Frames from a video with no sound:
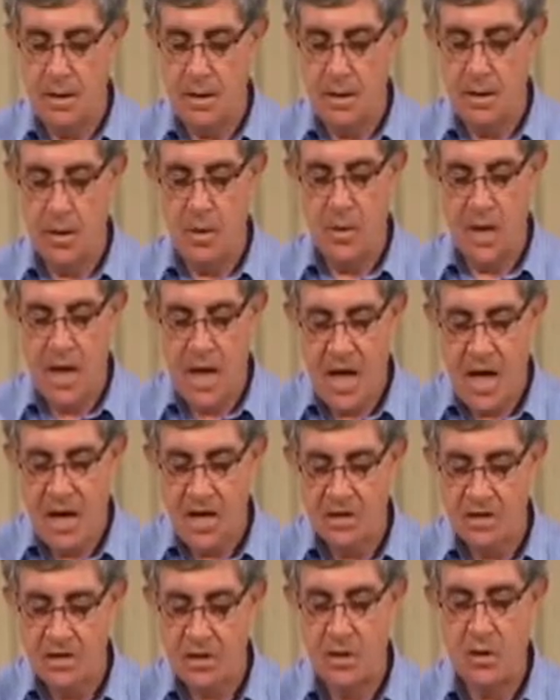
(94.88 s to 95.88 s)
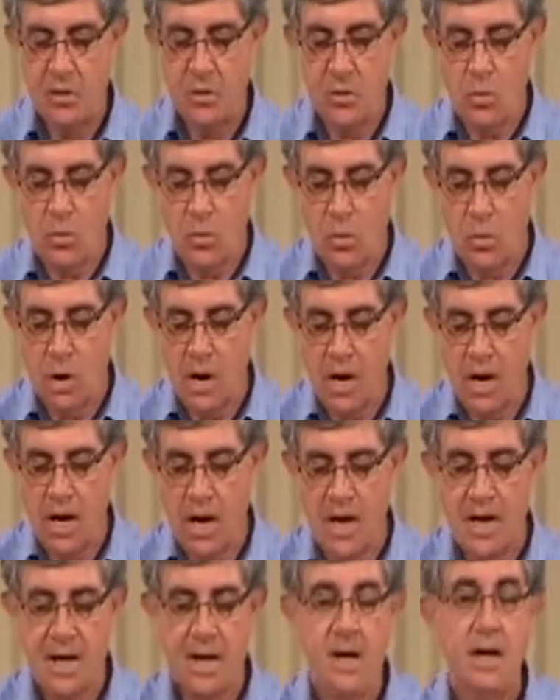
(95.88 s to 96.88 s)
along the X,
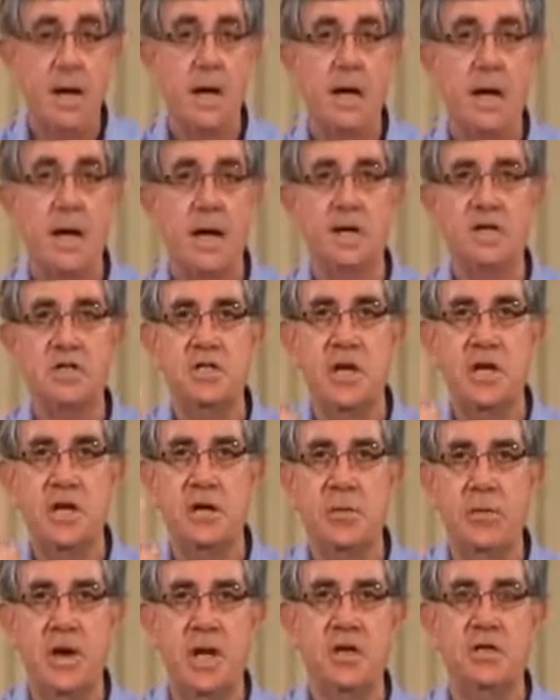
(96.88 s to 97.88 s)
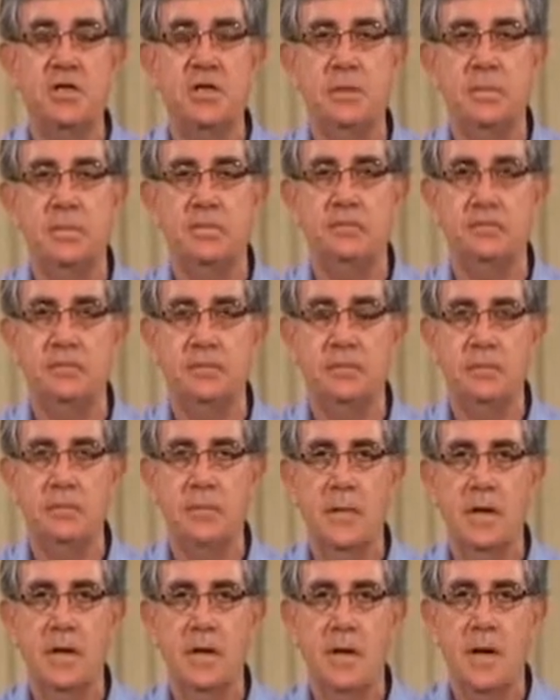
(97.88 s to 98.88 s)
Y, and Z direction.
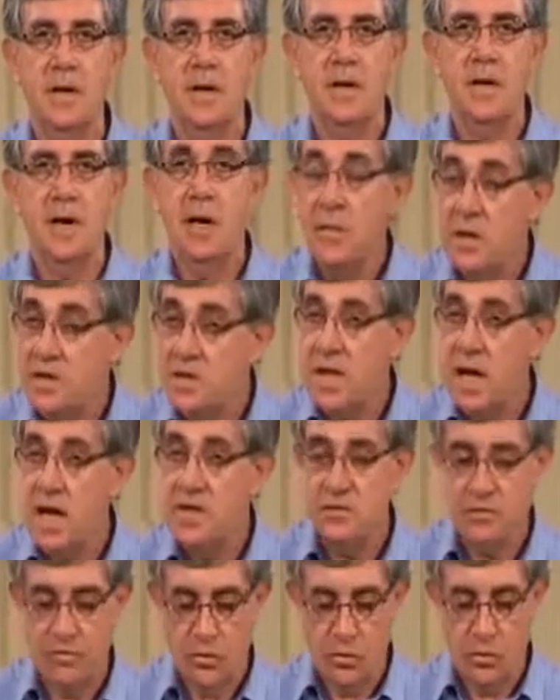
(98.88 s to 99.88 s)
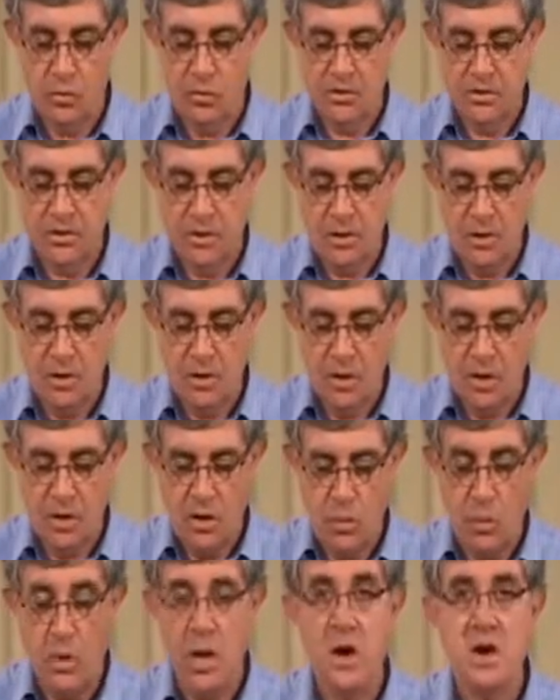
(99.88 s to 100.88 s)
In this case, of course,
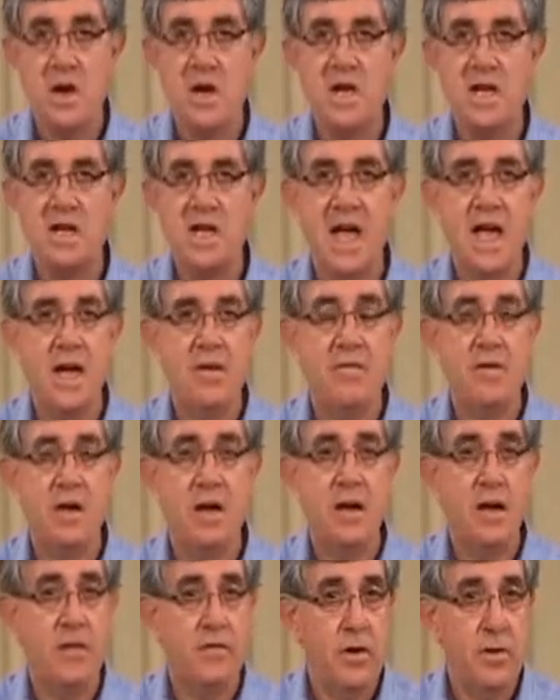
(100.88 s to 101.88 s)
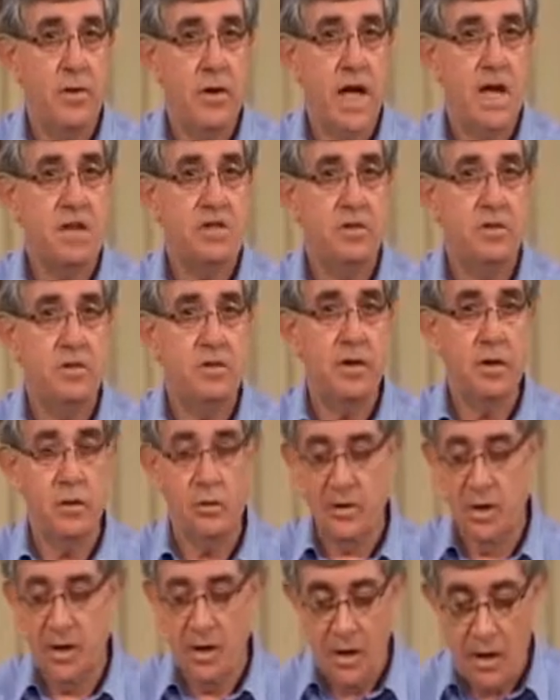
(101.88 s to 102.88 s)
we only need to have a variation of
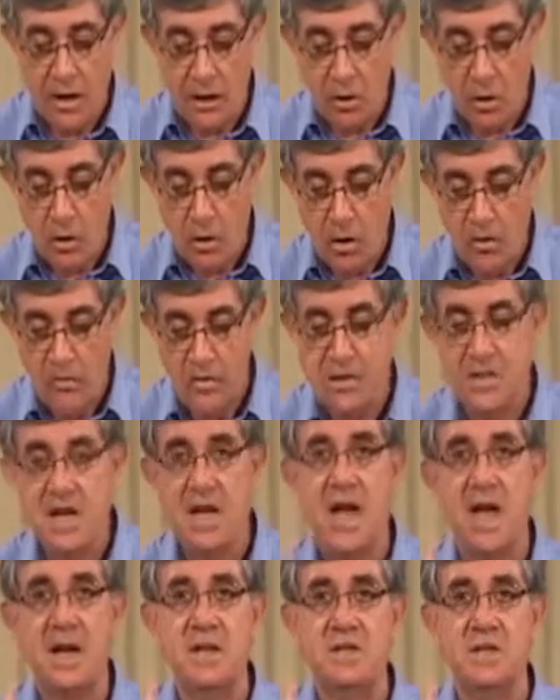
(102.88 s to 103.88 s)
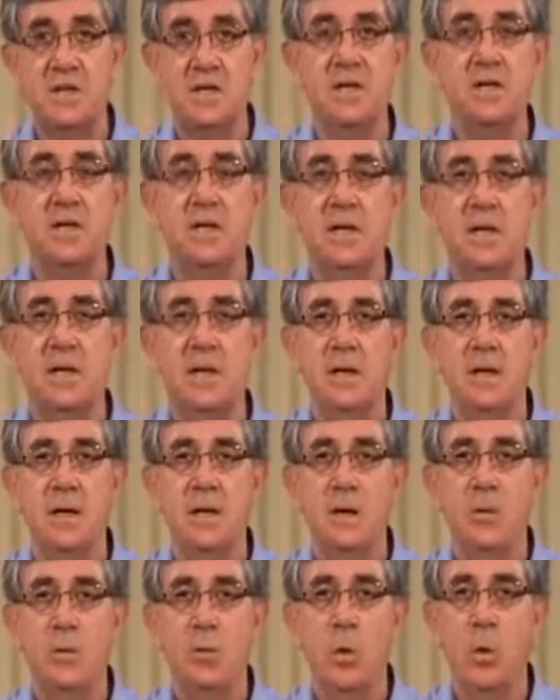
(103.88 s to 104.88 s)
field along the Z axis,
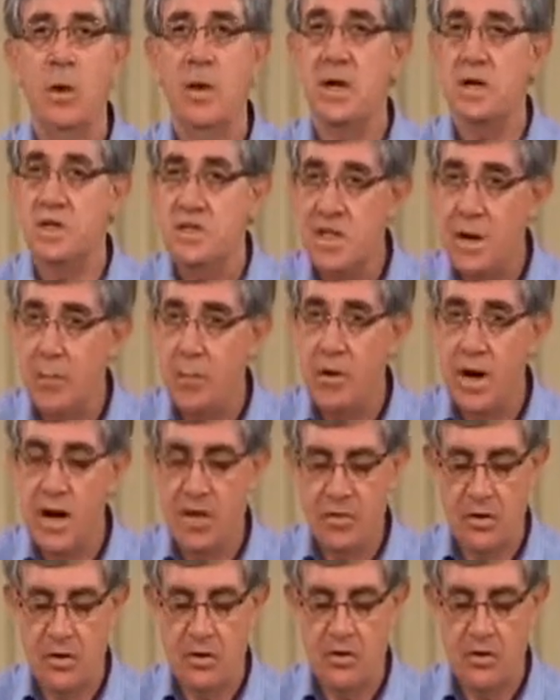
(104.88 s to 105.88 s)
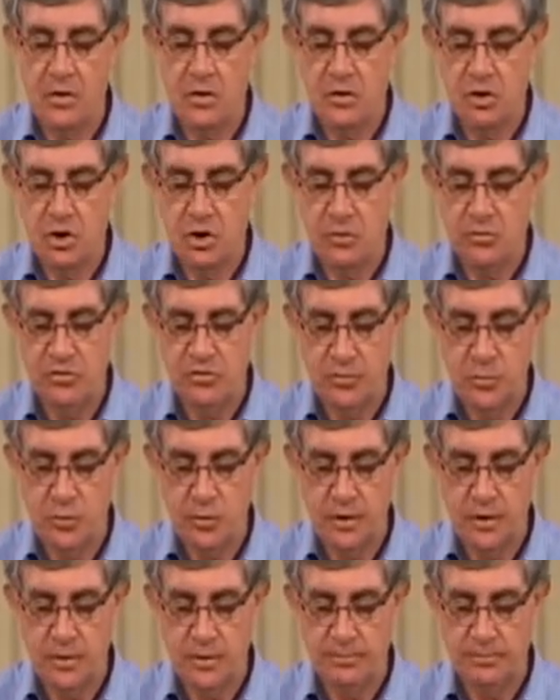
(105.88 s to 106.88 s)
where we're going to separate those two tubes of
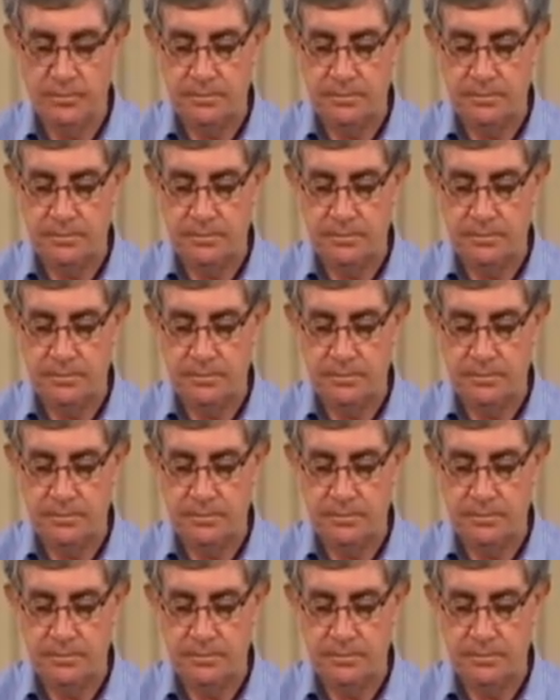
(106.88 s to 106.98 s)
water.